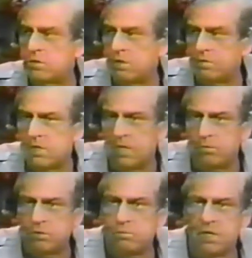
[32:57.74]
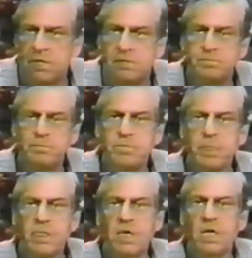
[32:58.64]
of the Communist Party.
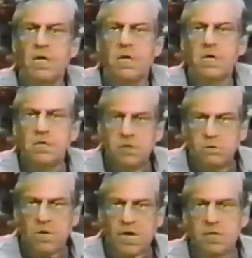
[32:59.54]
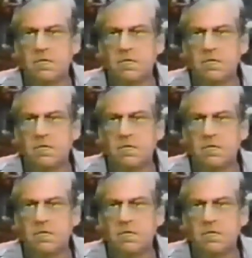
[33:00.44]
You had